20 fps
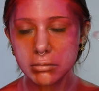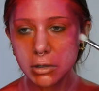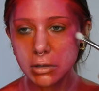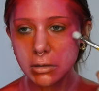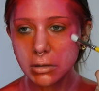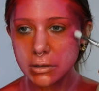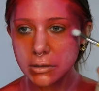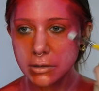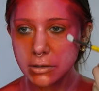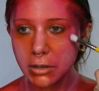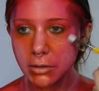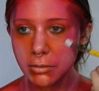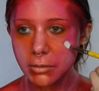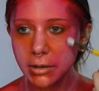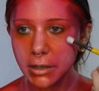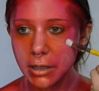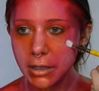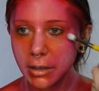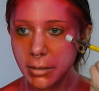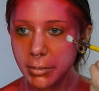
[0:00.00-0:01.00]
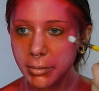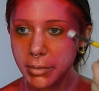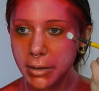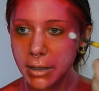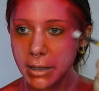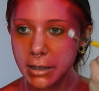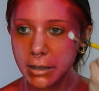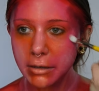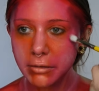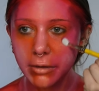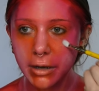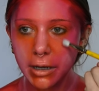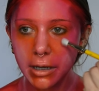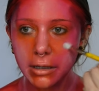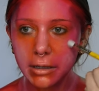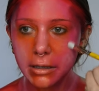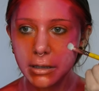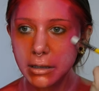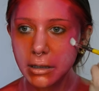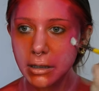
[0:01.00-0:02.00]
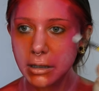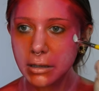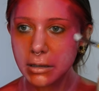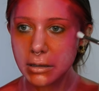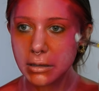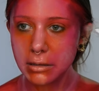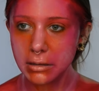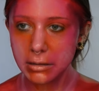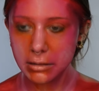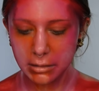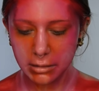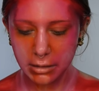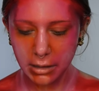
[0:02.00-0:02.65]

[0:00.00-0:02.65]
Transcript: I'm gonna start with like a pinky red and